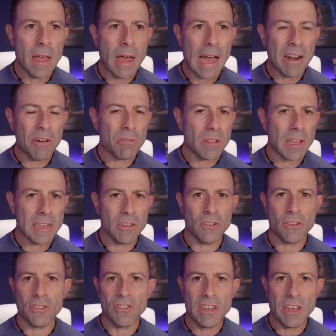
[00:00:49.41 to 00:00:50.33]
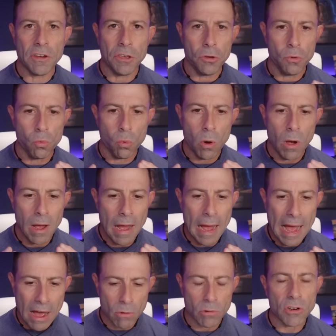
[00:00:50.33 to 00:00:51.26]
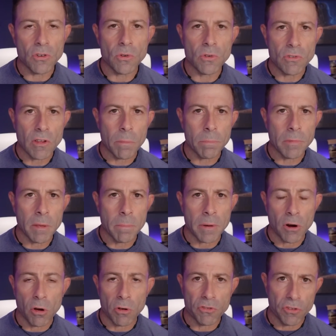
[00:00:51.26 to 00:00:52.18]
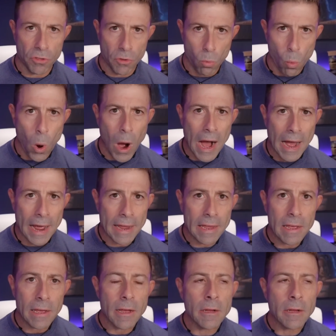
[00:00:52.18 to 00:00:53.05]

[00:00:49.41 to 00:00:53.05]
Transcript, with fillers: I don't like to just tell you how to do something, but also the why.